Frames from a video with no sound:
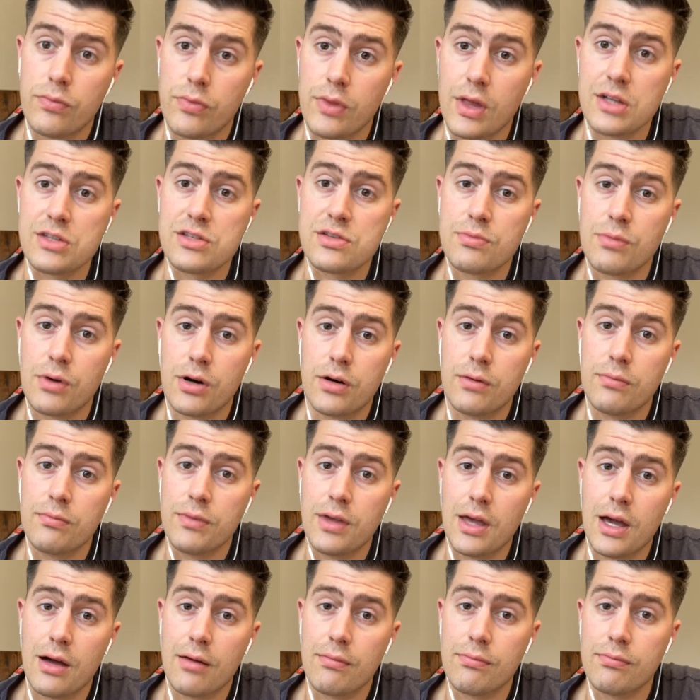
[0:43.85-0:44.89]
That's smart.
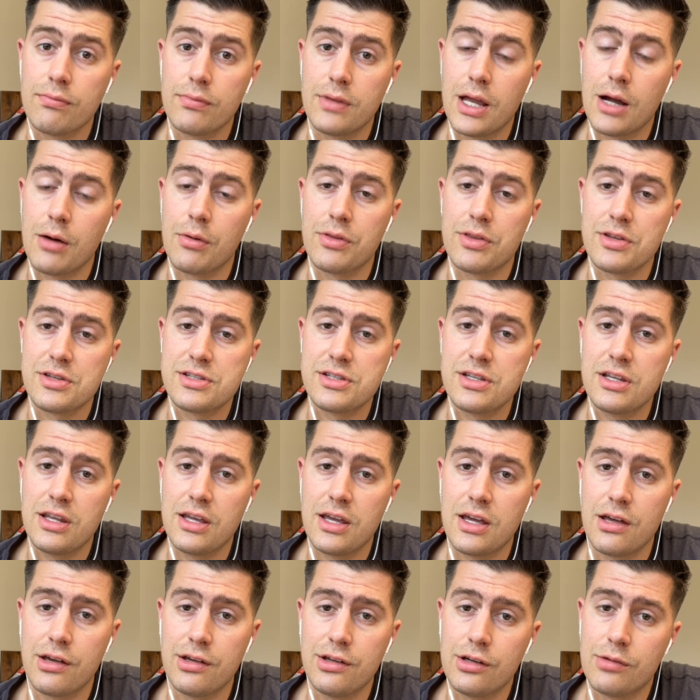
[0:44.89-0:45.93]
Yeah. Yeah, with the
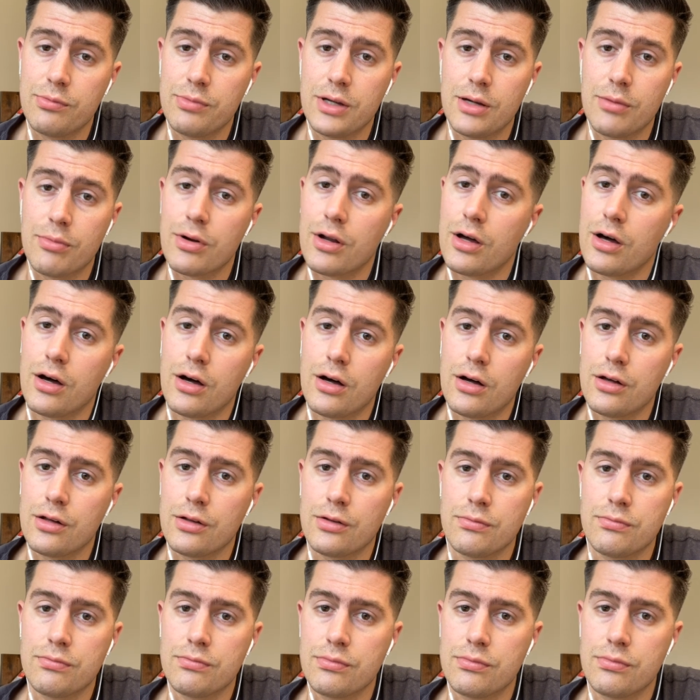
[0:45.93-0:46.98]
CDL, you'll be able to
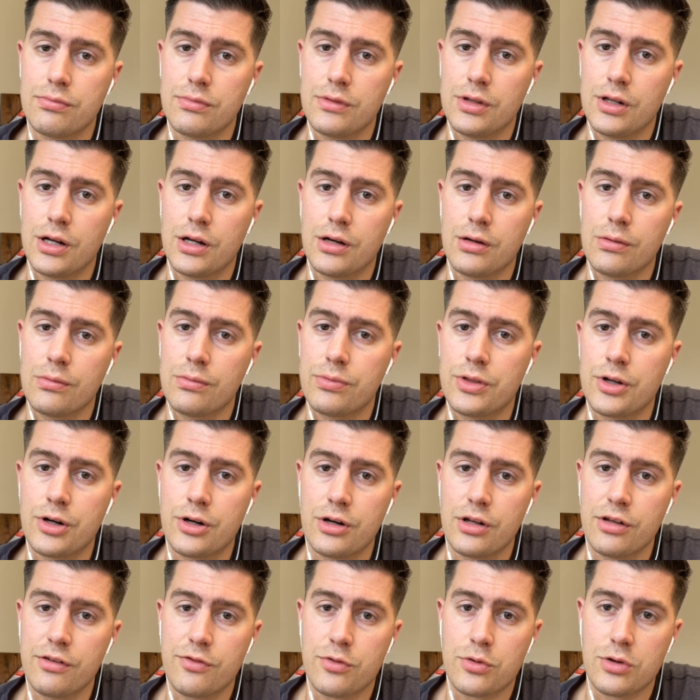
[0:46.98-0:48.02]
haul you know
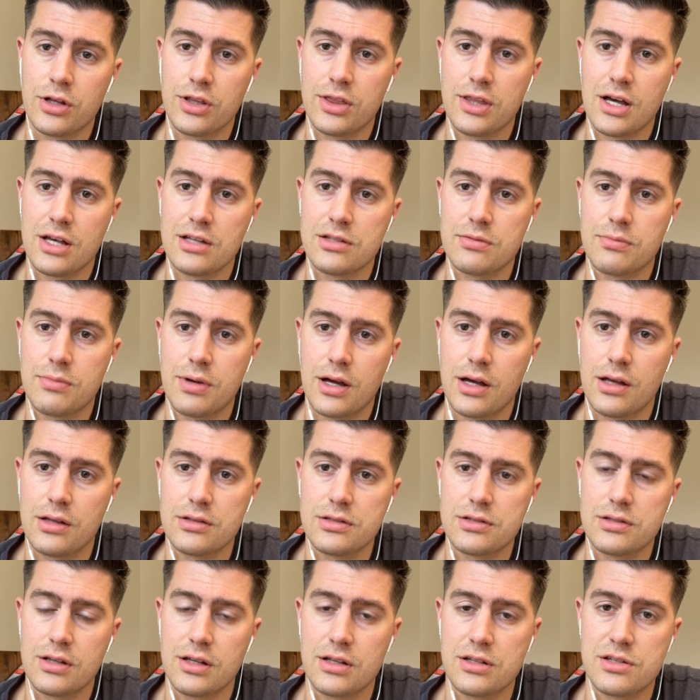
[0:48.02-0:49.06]
30 40,000
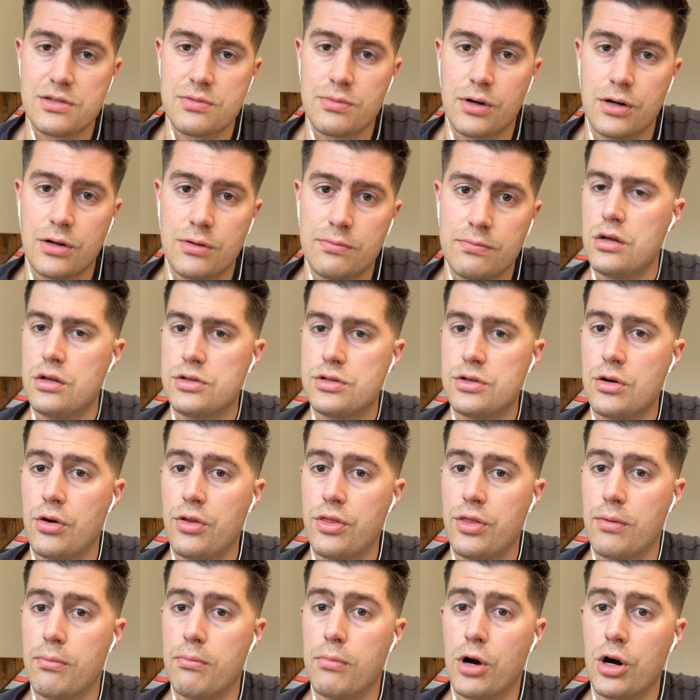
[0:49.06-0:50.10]
pounds so that's smart so
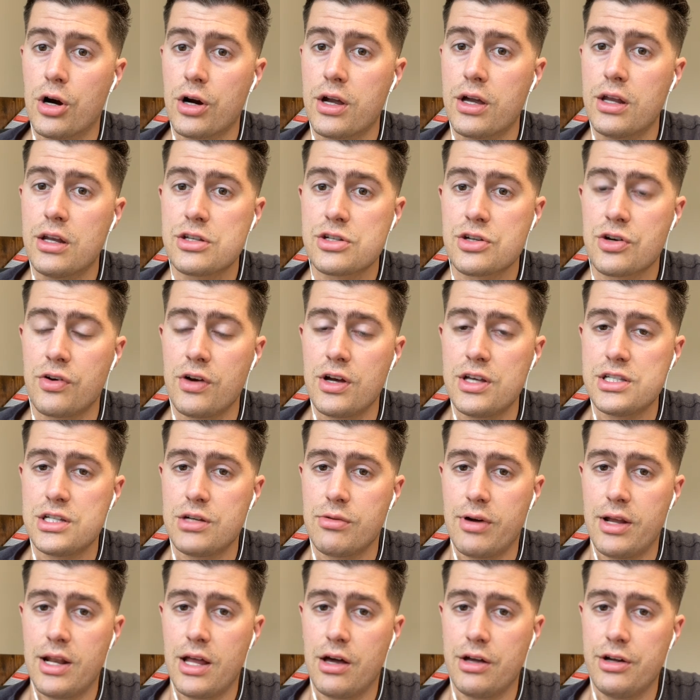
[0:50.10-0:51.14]
the market is crazy
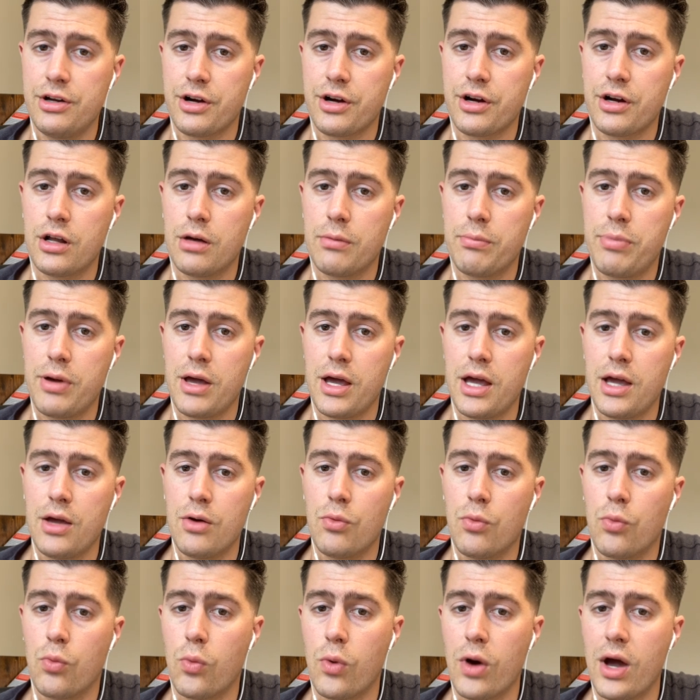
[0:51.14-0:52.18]
right now you're gonna pay
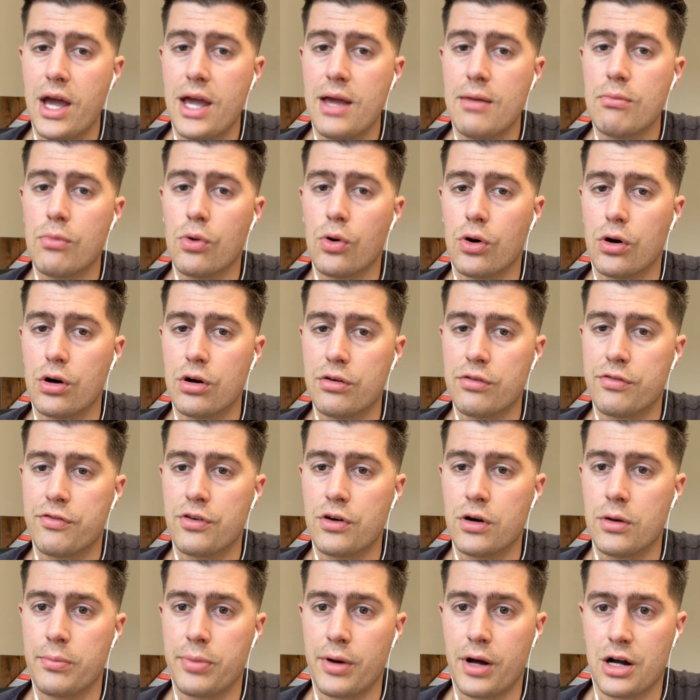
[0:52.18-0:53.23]
way more
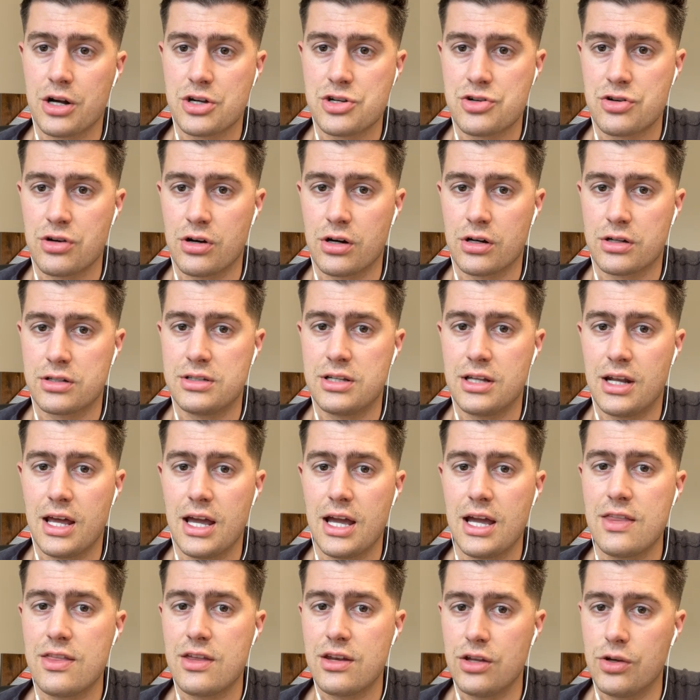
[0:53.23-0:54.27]
for a box truck
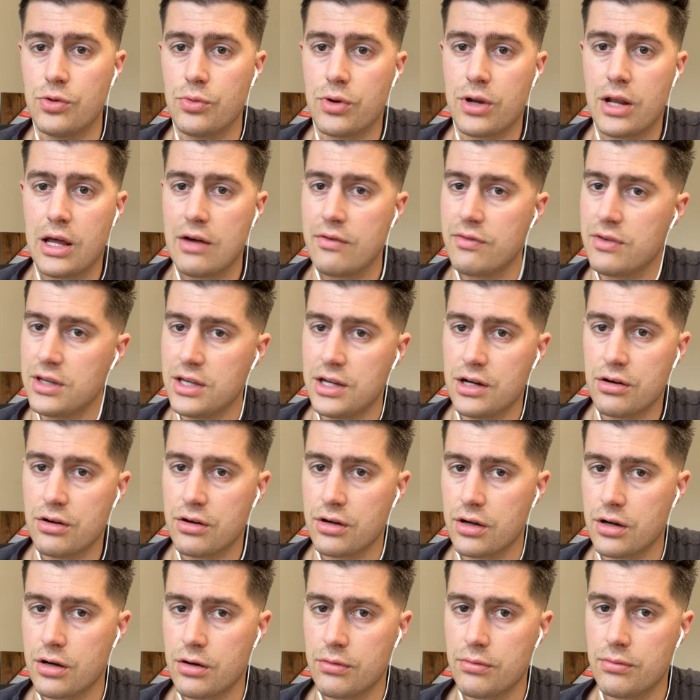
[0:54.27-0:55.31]
today than you would have a year
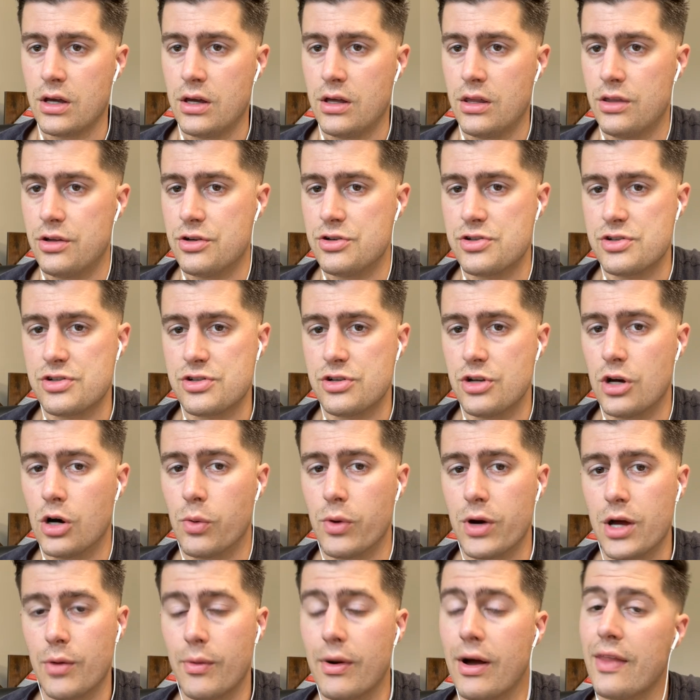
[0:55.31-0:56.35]
ago there's just no
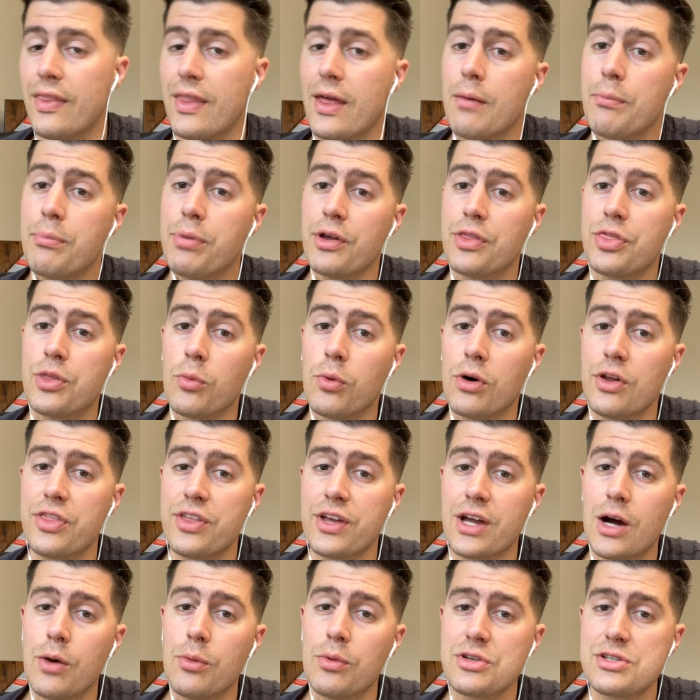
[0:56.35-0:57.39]
way around that but the one
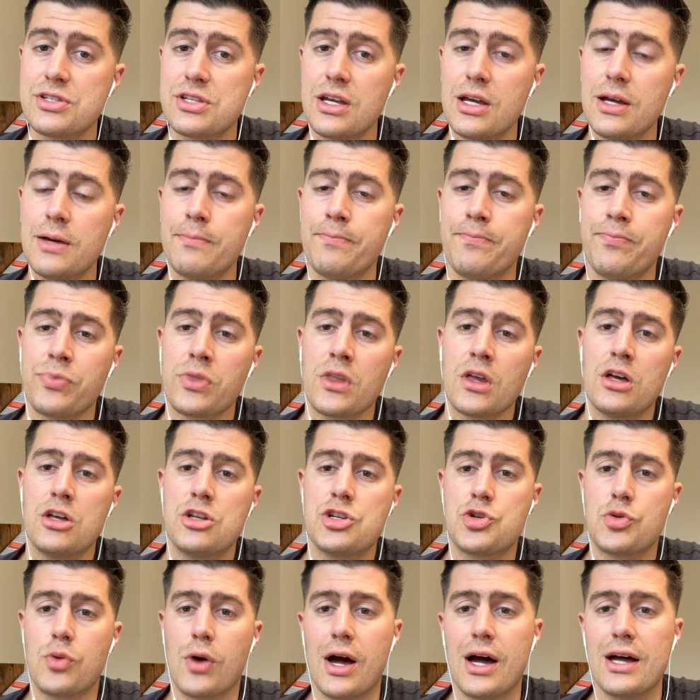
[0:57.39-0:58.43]
thing I will say
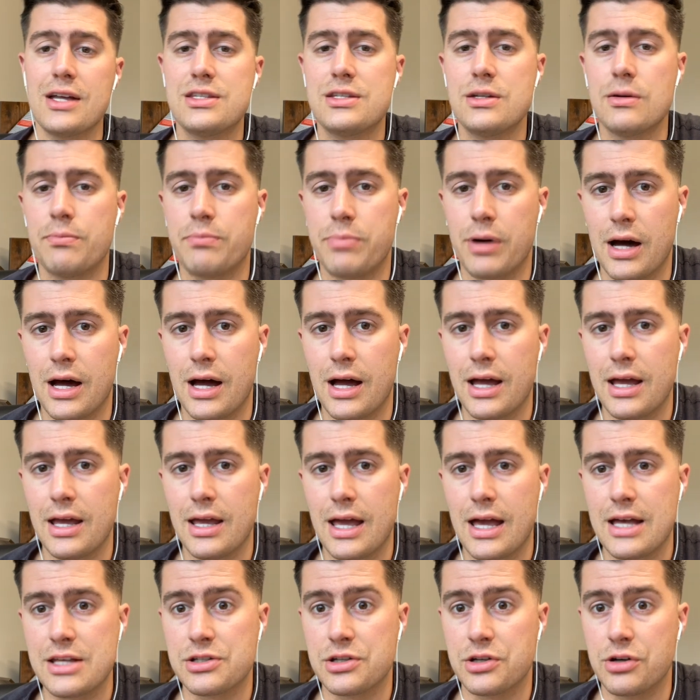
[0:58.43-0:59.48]
try to buy
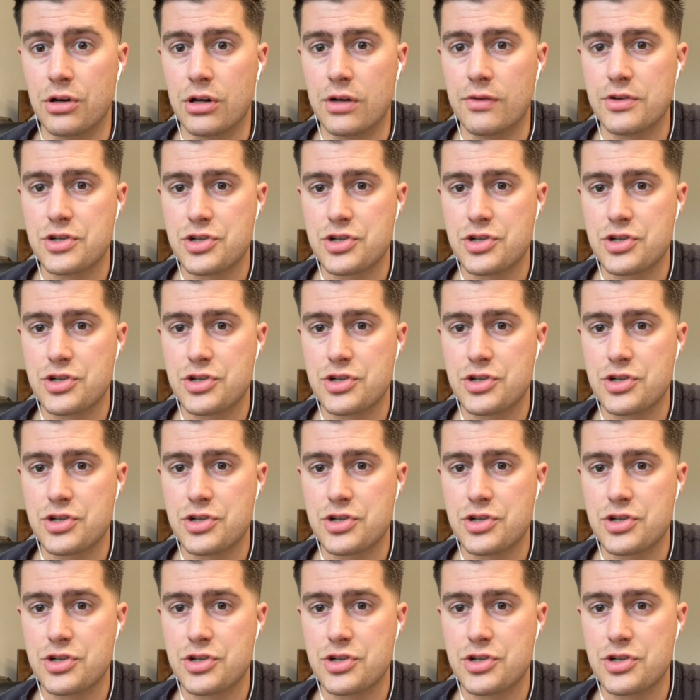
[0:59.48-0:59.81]
as good of a